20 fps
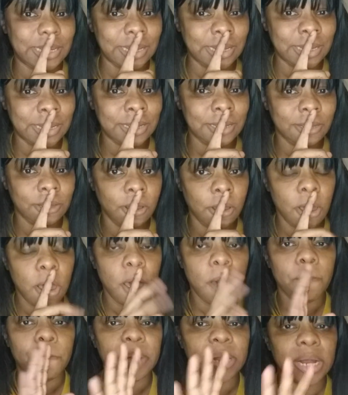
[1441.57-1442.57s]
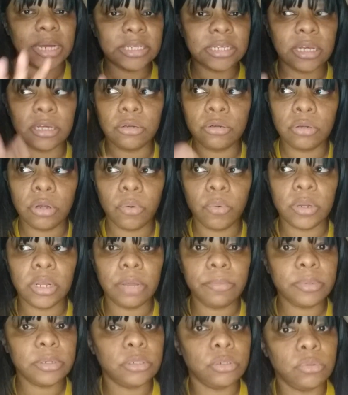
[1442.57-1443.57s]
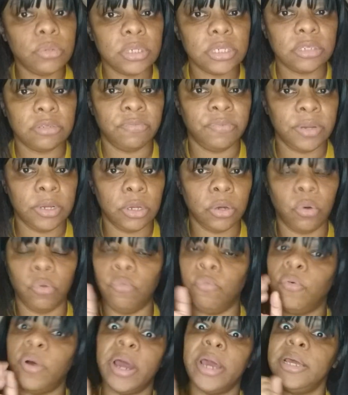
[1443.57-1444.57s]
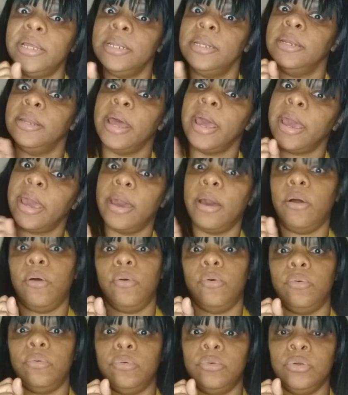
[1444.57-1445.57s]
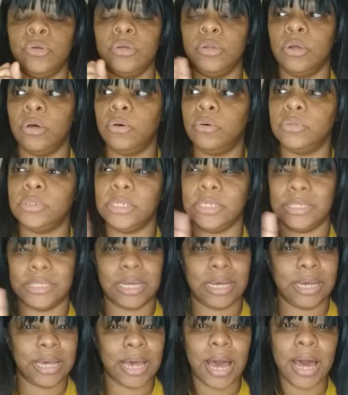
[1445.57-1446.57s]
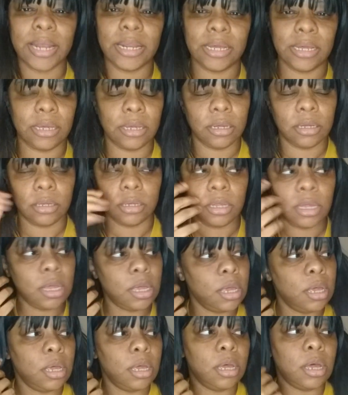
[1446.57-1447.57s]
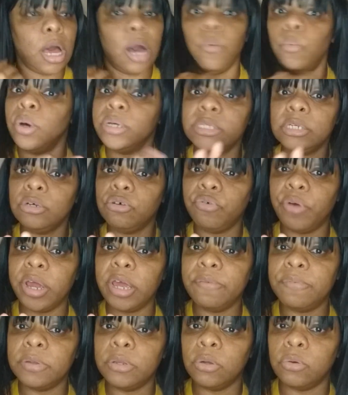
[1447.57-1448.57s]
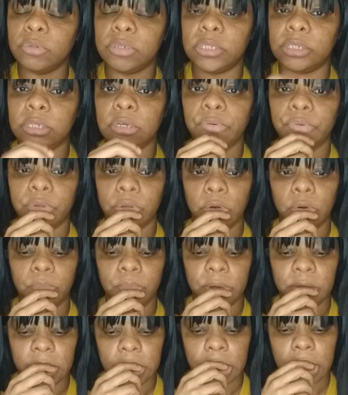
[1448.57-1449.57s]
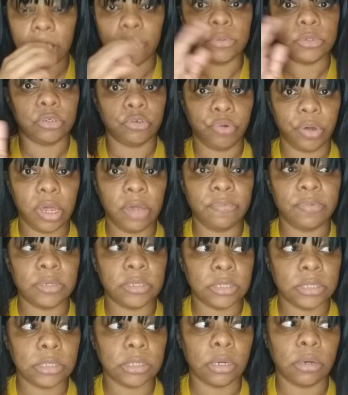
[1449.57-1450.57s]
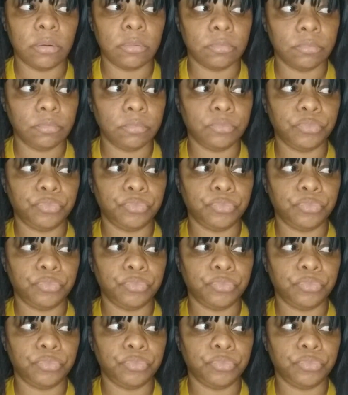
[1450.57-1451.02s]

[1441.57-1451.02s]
eat. But I said, you know what, let me do this video right now, you know, since I got it here. I wasn't craving no cereal, but I was craving some